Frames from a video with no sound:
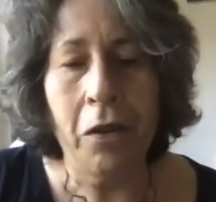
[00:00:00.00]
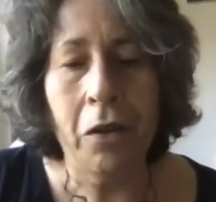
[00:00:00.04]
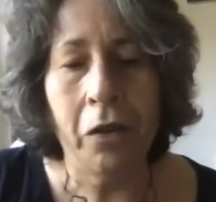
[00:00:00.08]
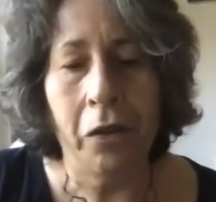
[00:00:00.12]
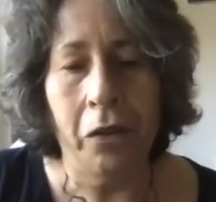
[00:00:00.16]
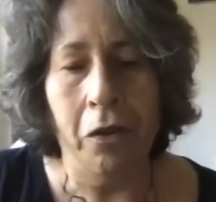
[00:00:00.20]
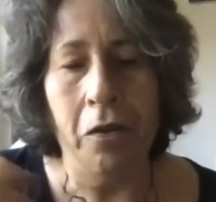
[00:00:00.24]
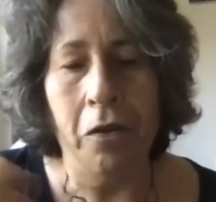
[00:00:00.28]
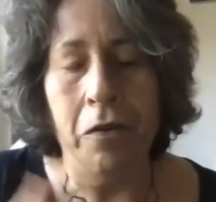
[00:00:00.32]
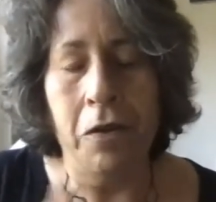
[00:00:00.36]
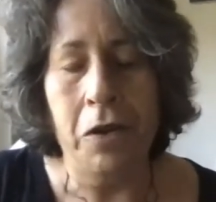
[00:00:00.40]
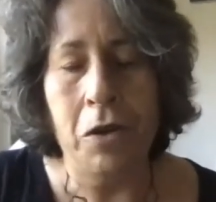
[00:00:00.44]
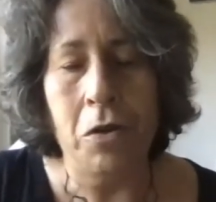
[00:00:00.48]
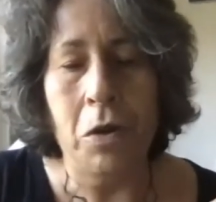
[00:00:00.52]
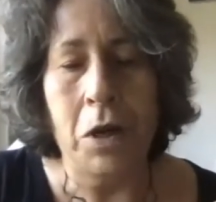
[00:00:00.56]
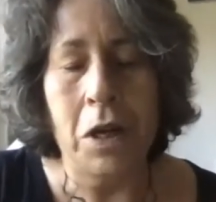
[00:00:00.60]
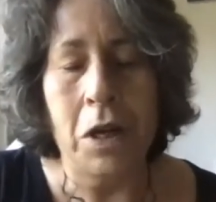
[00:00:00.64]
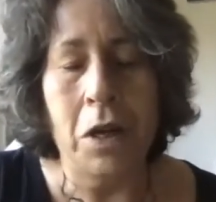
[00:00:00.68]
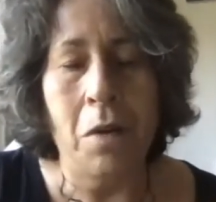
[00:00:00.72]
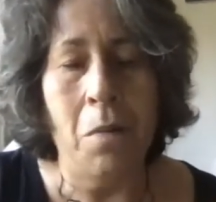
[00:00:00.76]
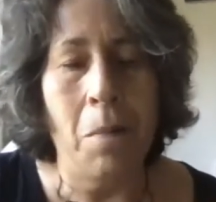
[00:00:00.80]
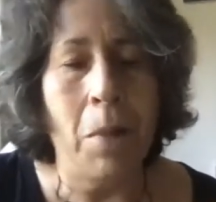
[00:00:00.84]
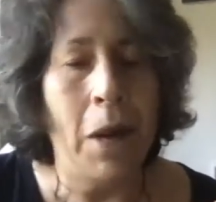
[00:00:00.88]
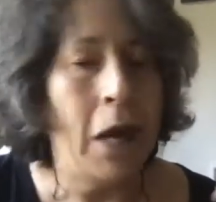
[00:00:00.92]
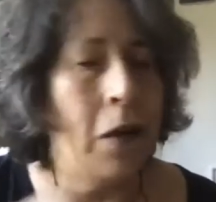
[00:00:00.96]
So if you can
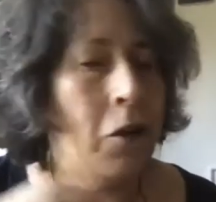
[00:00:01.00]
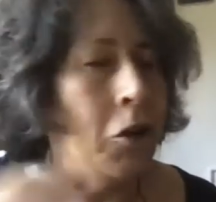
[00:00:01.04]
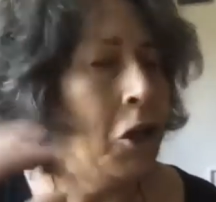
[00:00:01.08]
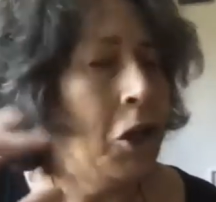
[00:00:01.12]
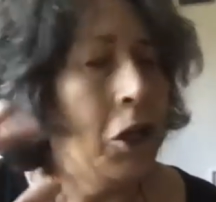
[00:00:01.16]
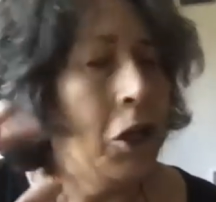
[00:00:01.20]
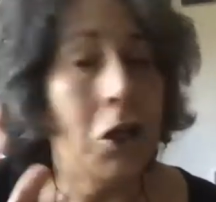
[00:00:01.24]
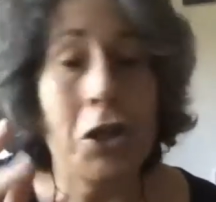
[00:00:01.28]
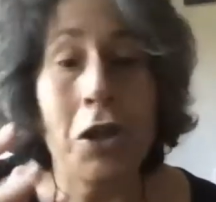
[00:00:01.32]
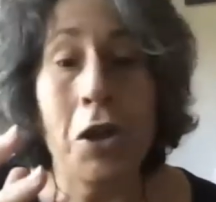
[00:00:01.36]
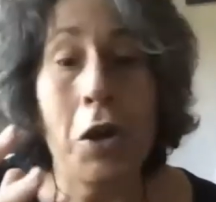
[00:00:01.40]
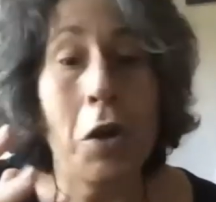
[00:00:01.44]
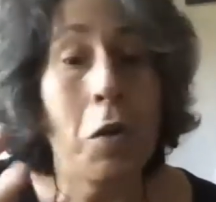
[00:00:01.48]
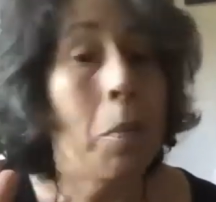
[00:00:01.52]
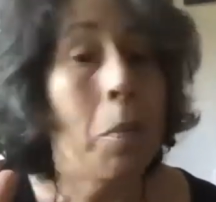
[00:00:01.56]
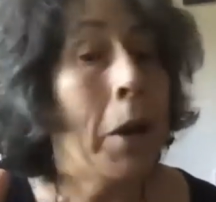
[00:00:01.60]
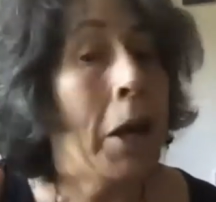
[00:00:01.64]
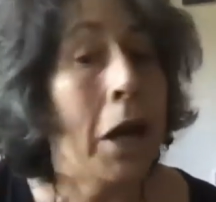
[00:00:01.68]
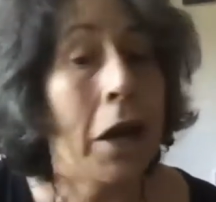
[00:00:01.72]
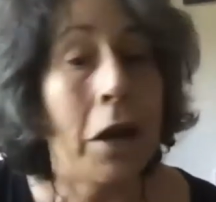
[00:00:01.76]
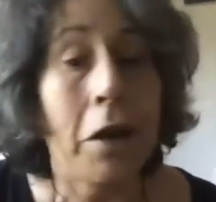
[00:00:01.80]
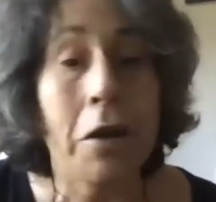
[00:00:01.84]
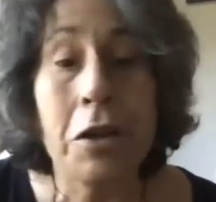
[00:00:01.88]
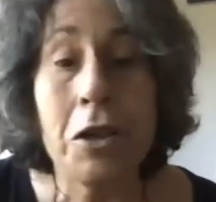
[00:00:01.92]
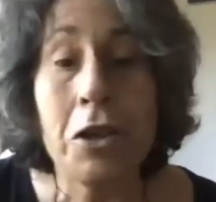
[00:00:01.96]
imagine, you know,
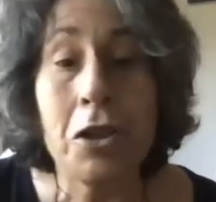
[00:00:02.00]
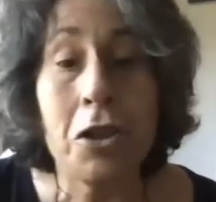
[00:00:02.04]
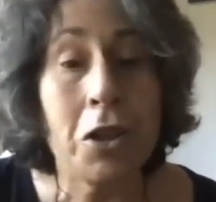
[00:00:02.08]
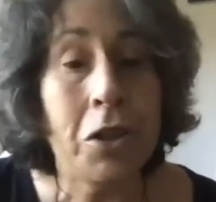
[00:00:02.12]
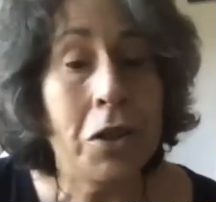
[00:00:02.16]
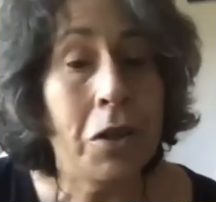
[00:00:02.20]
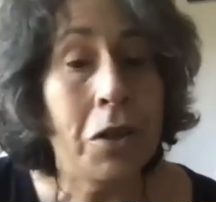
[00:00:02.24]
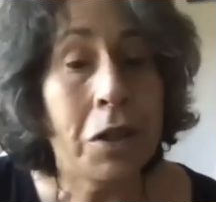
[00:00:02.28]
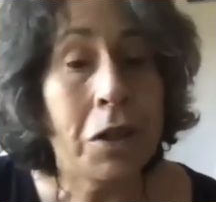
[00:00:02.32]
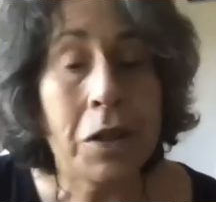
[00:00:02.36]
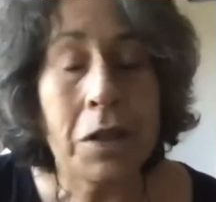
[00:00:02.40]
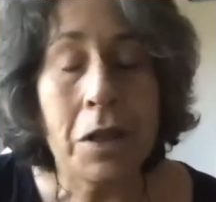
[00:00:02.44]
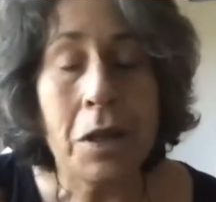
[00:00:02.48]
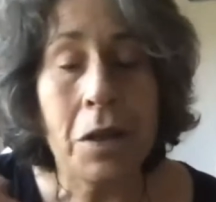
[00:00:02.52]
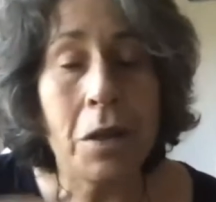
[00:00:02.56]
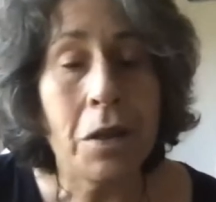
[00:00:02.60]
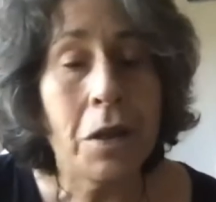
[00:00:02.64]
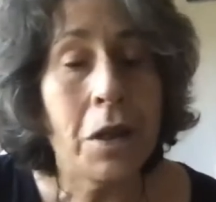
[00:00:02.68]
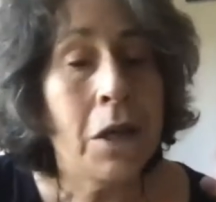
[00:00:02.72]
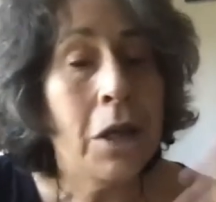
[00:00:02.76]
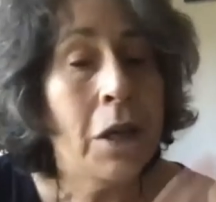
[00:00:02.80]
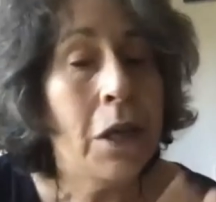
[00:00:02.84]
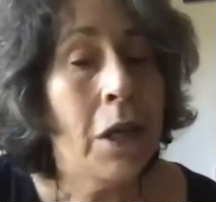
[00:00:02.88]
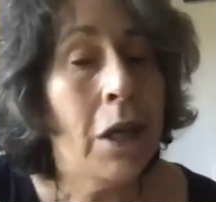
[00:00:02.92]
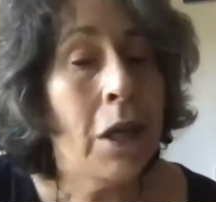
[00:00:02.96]
parachute silk,
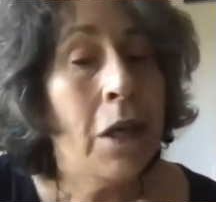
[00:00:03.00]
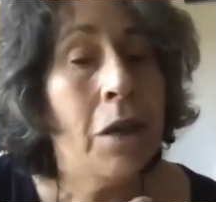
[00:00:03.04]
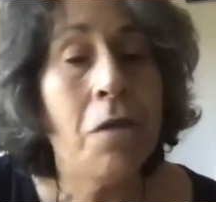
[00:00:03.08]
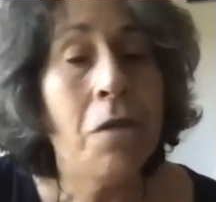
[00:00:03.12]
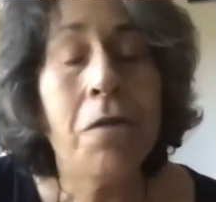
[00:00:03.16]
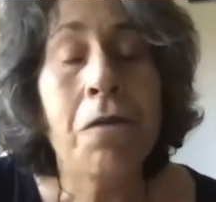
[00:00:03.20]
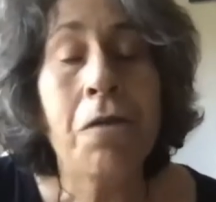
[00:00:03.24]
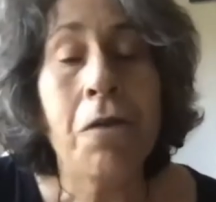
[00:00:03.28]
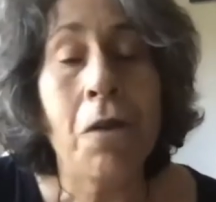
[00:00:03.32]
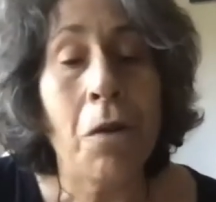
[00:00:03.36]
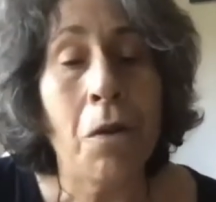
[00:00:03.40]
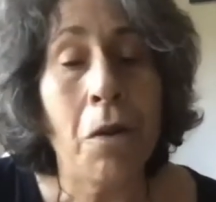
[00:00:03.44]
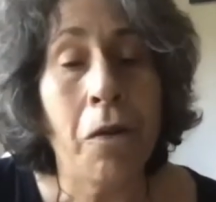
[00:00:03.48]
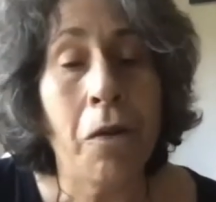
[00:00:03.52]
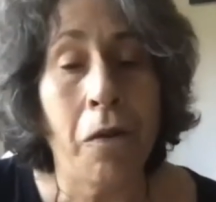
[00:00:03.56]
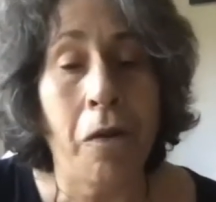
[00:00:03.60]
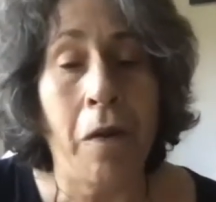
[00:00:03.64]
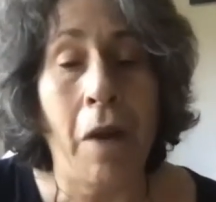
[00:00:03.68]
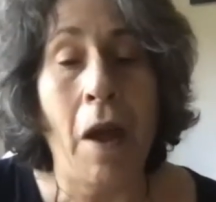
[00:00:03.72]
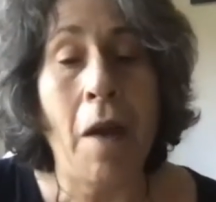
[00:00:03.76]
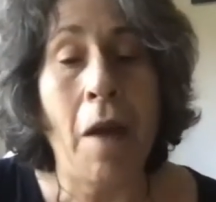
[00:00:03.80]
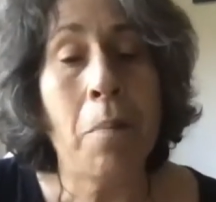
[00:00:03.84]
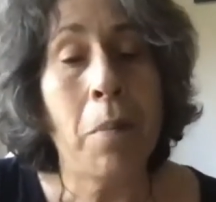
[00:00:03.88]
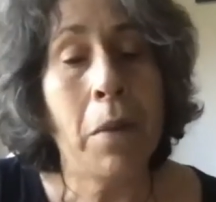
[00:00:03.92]
it folds up,